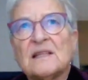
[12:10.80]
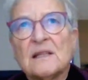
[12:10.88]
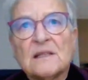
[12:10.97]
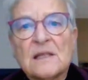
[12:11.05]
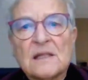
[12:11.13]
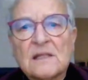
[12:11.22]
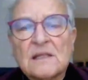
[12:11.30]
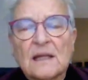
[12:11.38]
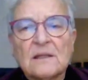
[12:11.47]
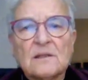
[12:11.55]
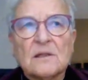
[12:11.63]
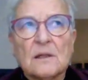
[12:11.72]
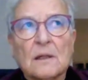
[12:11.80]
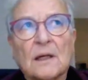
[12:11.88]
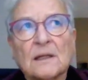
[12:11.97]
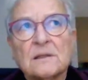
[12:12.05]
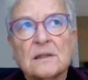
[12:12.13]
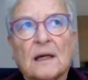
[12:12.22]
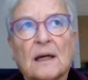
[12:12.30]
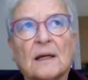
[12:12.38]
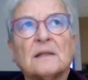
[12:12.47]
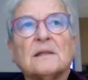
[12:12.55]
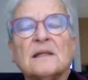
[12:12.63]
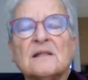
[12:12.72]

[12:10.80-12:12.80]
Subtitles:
These exist at